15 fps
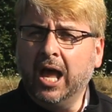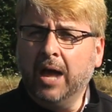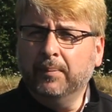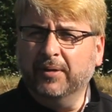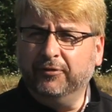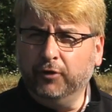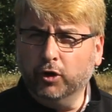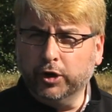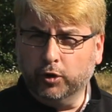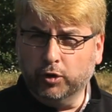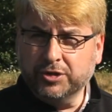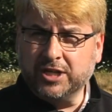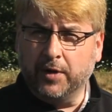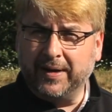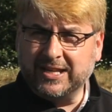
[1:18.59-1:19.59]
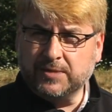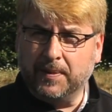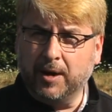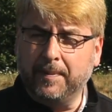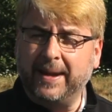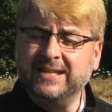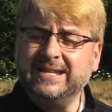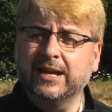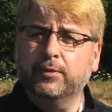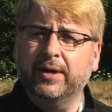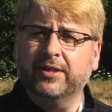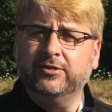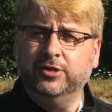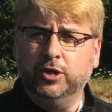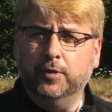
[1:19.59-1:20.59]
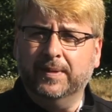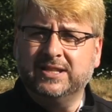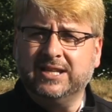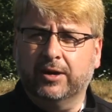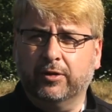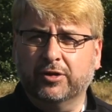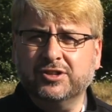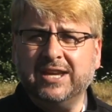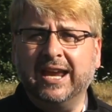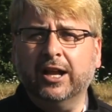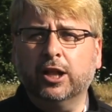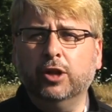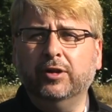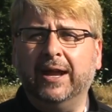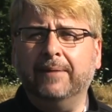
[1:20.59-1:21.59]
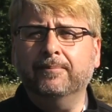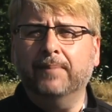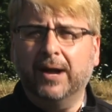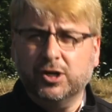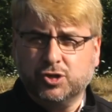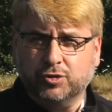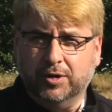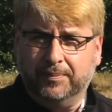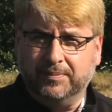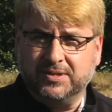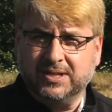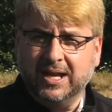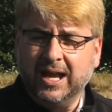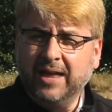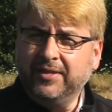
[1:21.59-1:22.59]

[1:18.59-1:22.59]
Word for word: But Ford are also experimenting with new materials, including mushrooms.